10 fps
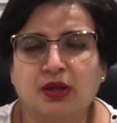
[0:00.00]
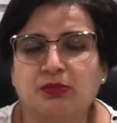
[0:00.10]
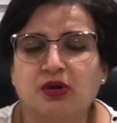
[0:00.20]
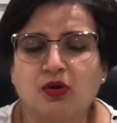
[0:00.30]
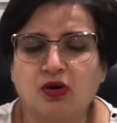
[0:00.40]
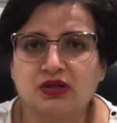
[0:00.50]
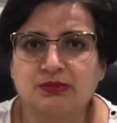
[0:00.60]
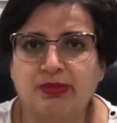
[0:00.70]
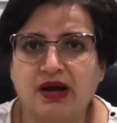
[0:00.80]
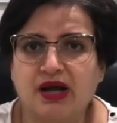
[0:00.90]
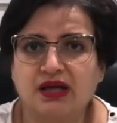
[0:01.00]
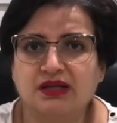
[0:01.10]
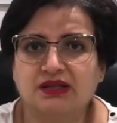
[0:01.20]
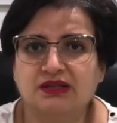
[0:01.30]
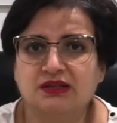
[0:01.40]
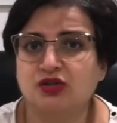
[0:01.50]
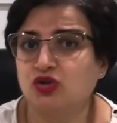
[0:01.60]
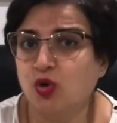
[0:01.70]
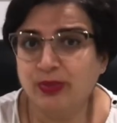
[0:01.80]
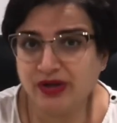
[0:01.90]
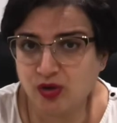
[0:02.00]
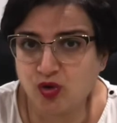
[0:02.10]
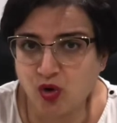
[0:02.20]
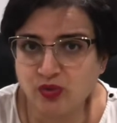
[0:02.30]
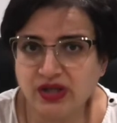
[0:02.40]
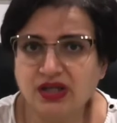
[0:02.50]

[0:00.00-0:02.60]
be caused by the doming or coning,